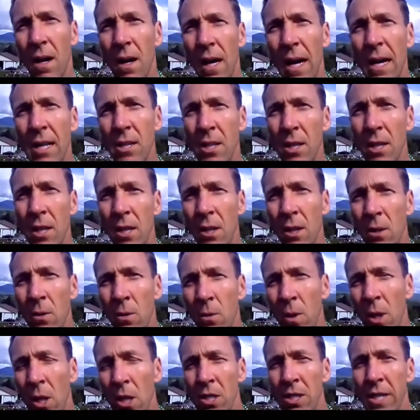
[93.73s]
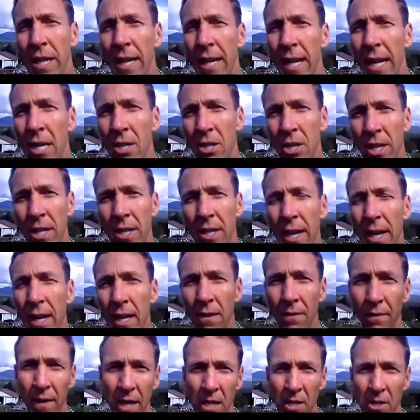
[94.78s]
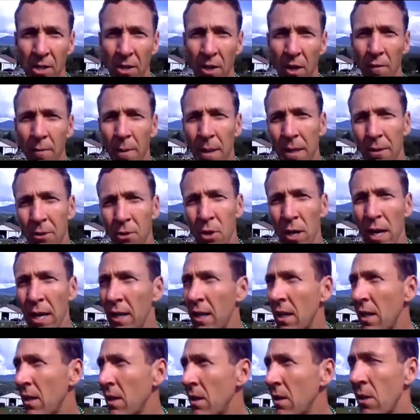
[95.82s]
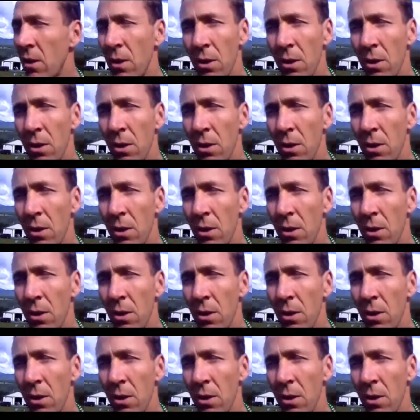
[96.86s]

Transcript: Uh, as a real estate agent and investor, I've been tracking